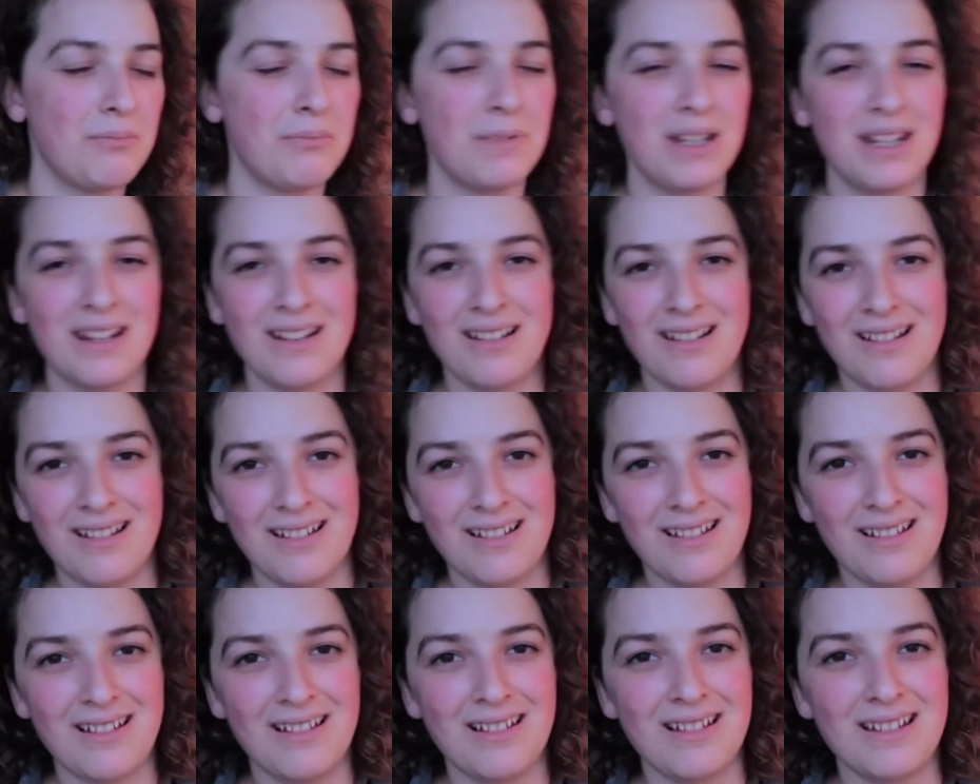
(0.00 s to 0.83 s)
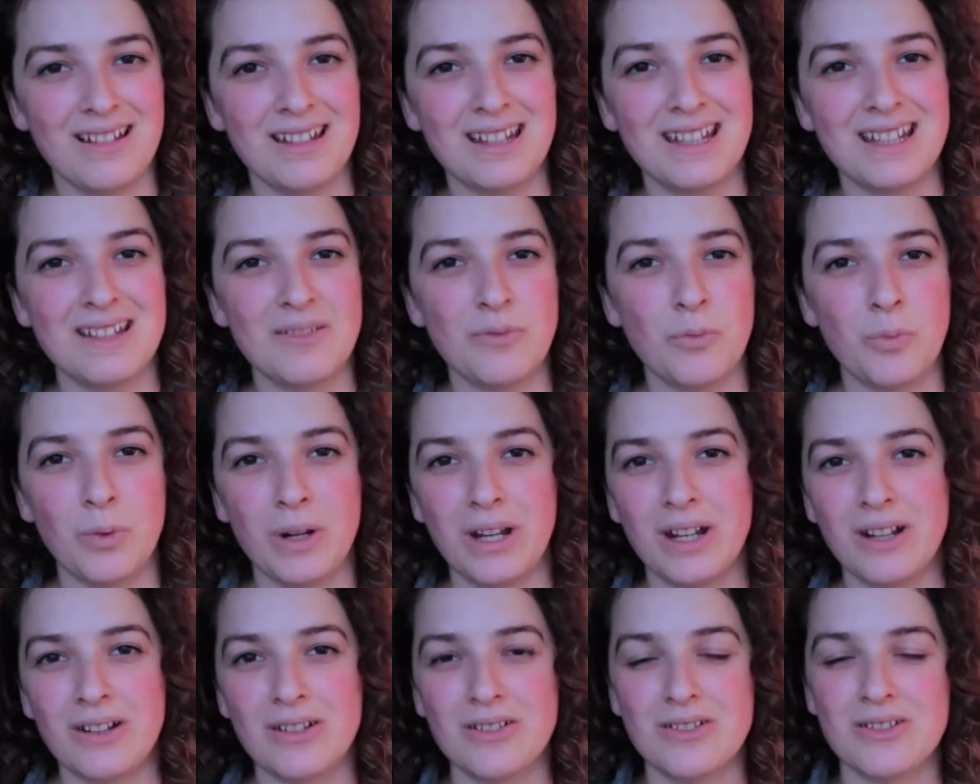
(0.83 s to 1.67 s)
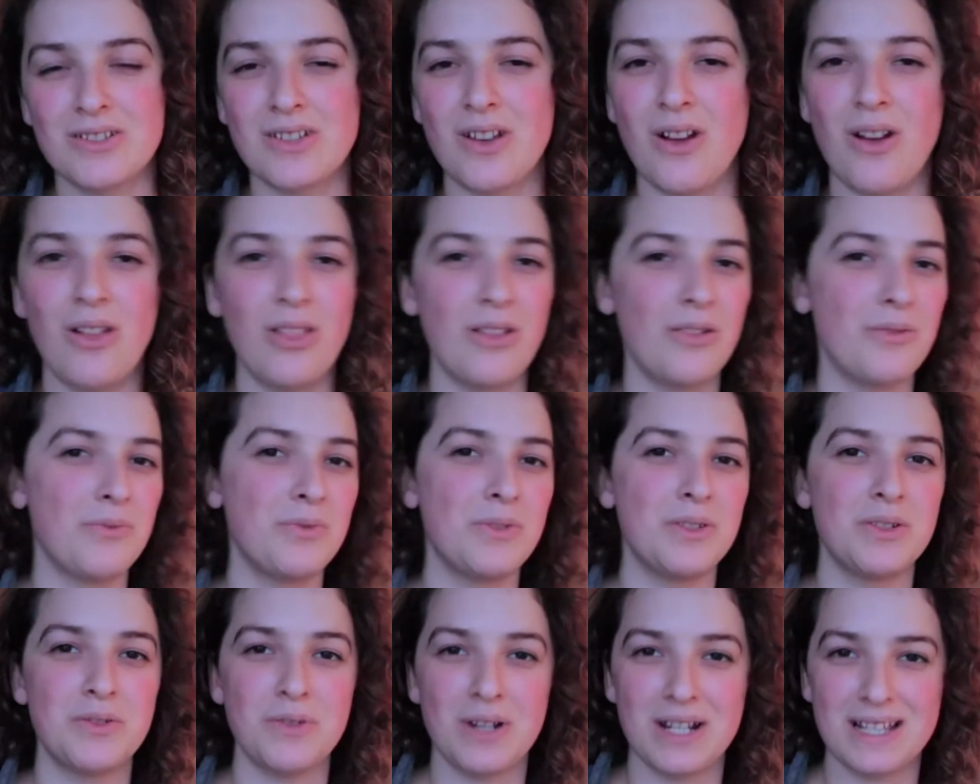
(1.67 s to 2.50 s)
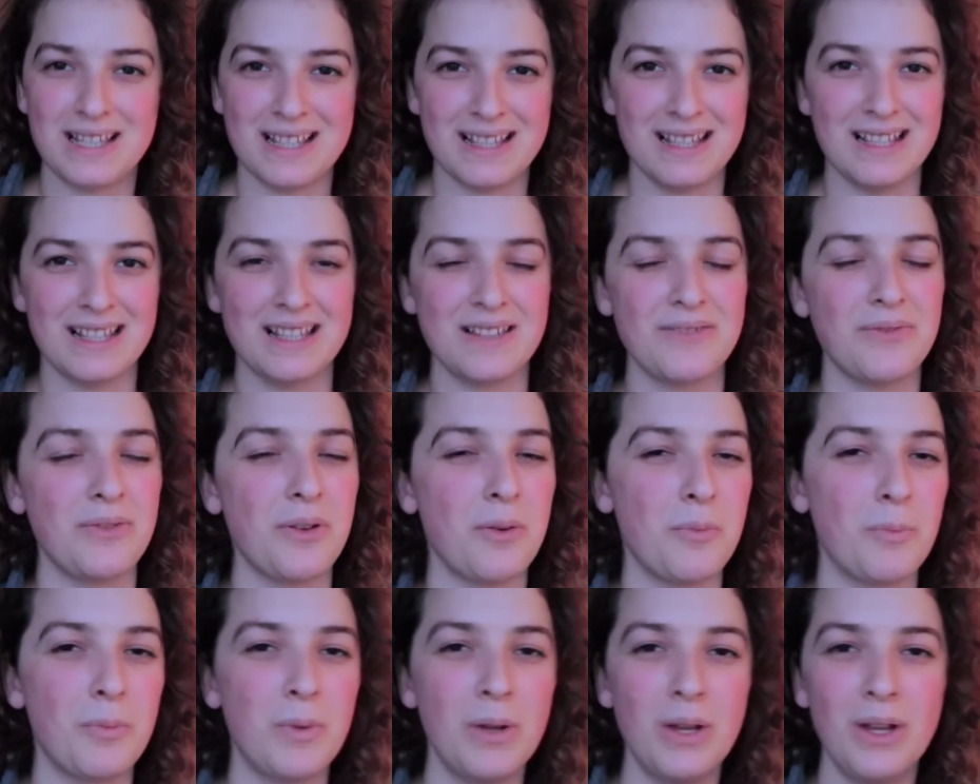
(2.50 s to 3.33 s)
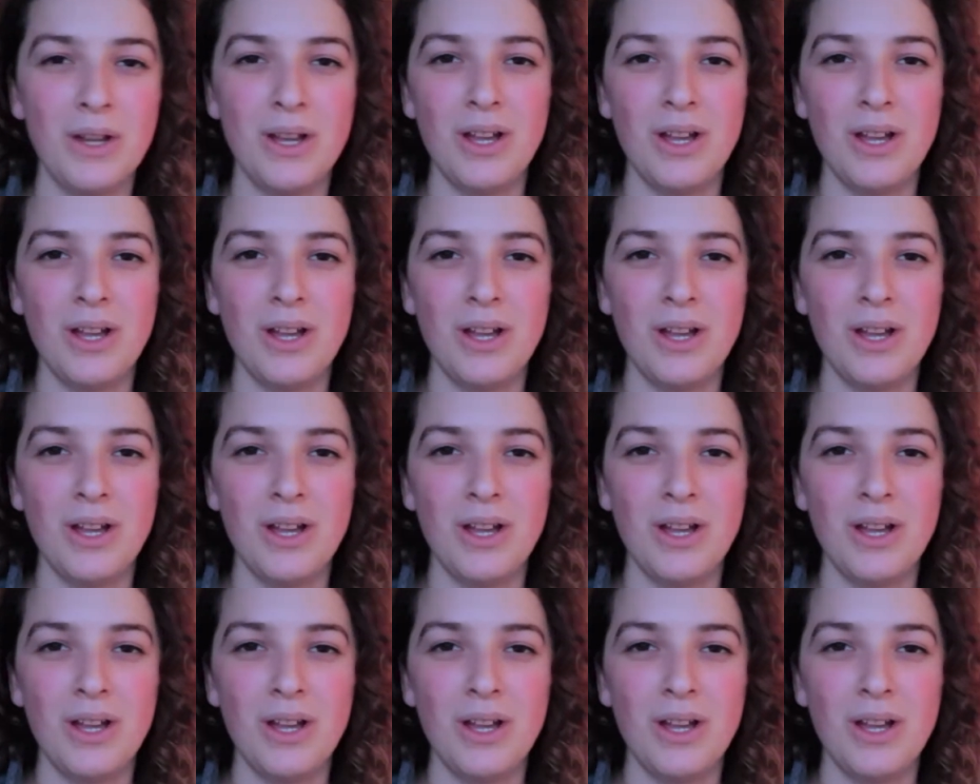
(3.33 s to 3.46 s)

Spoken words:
Minnehaha wears all of the dresses from